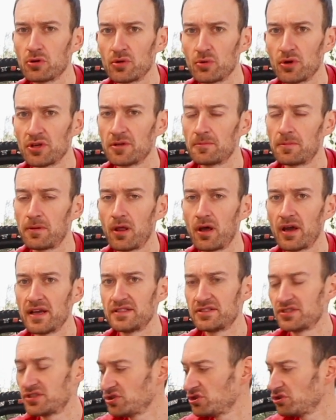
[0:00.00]
probably won't
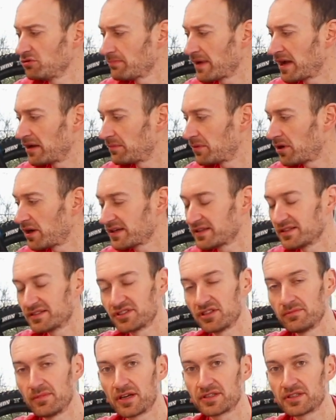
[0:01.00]
apply to mountain bikers so